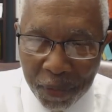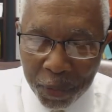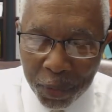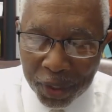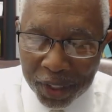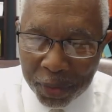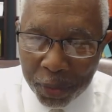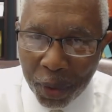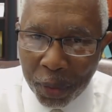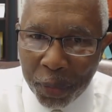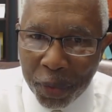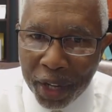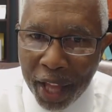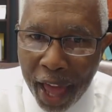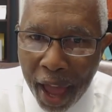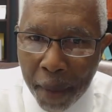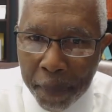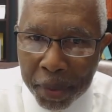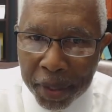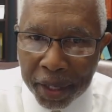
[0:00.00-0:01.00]
what will
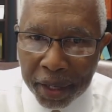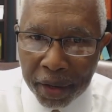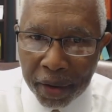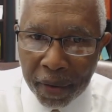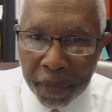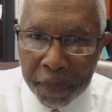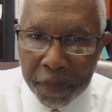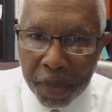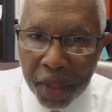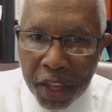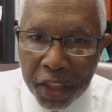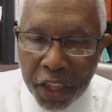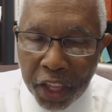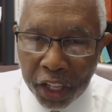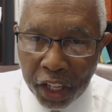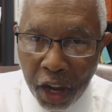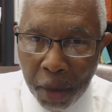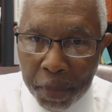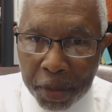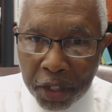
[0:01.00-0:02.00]
happen here?
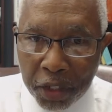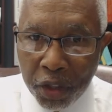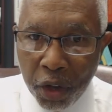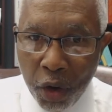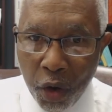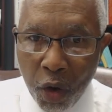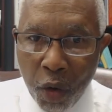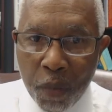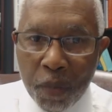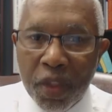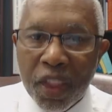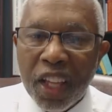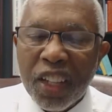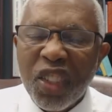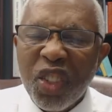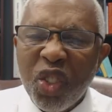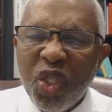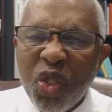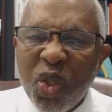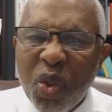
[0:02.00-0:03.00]
They come into the home,
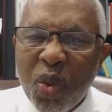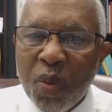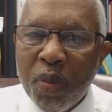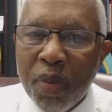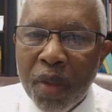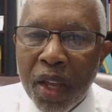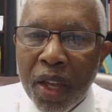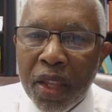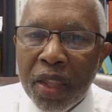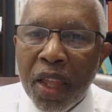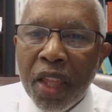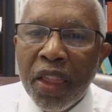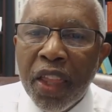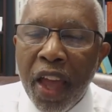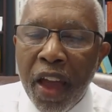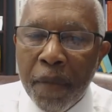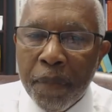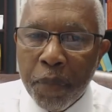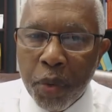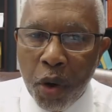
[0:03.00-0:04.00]
let's assume that
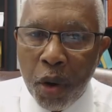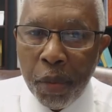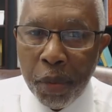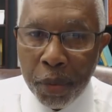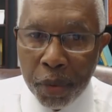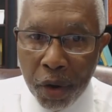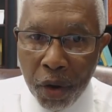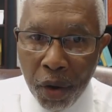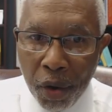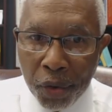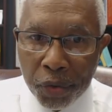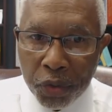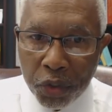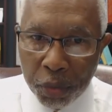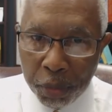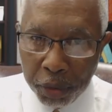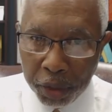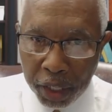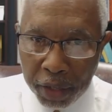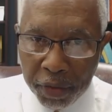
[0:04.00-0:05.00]
they have probable cause
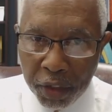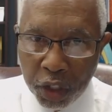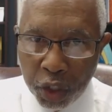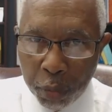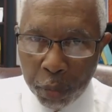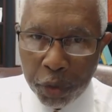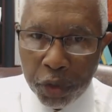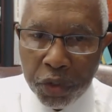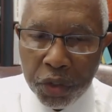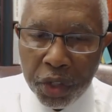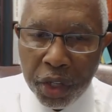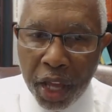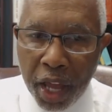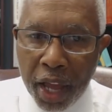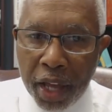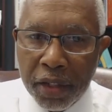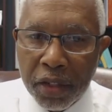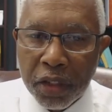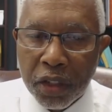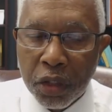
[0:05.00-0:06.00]
to believe this person
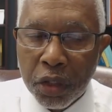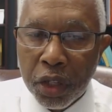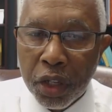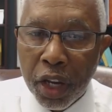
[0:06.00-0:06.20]
has,